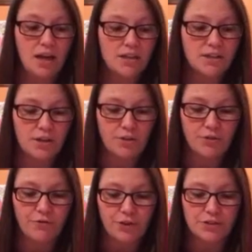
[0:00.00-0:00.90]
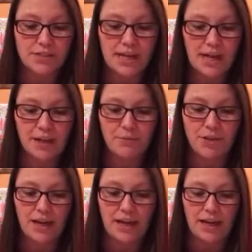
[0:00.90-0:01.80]
So the first time
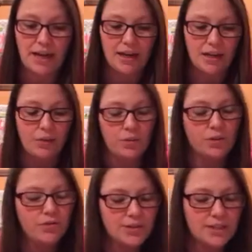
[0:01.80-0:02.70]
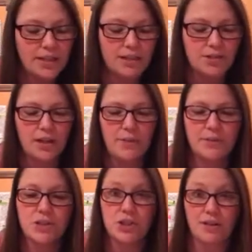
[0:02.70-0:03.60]
that I'm
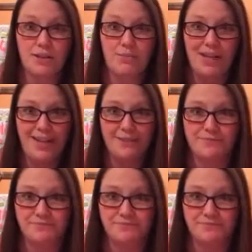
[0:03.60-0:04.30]
going to start at the beginning.